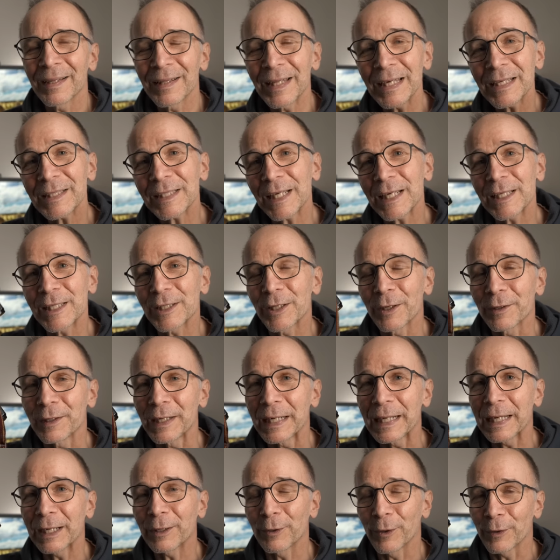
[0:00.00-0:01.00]
This is the
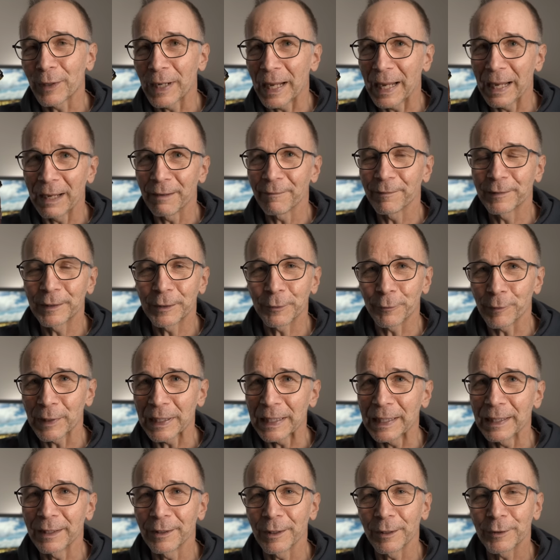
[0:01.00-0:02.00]
Nikon
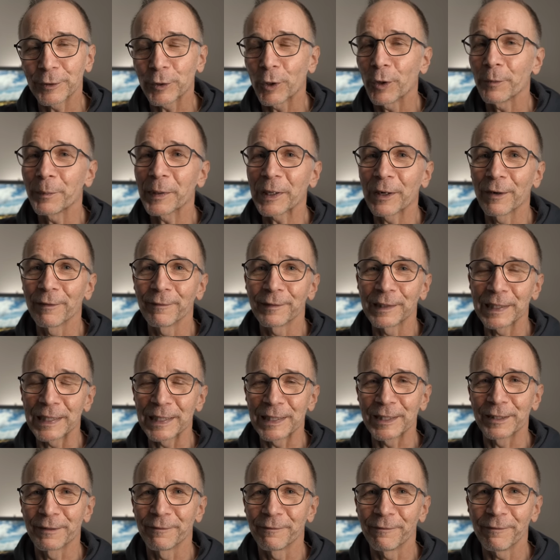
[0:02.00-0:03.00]
F3, the topic of
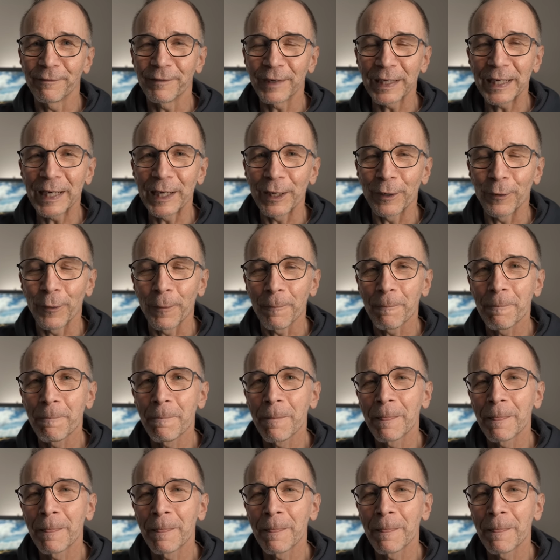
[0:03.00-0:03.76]
this video.